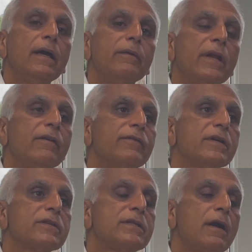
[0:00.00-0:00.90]
When I
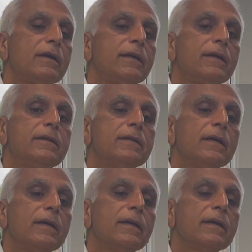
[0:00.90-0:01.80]
first started
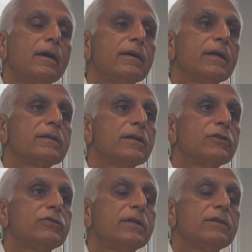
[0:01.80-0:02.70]
in cardiac
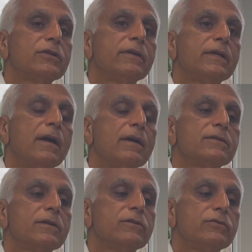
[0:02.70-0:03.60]
surgery, children heart
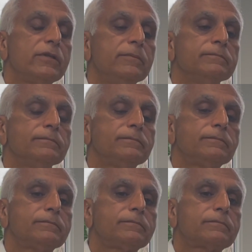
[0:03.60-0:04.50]
surgery,
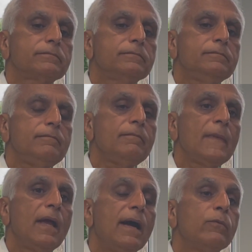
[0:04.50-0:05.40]

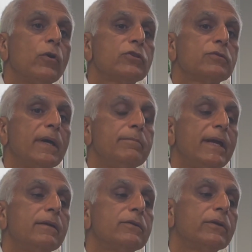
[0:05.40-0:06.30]
I watched my
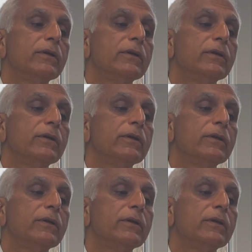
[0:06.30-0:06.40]
mentor,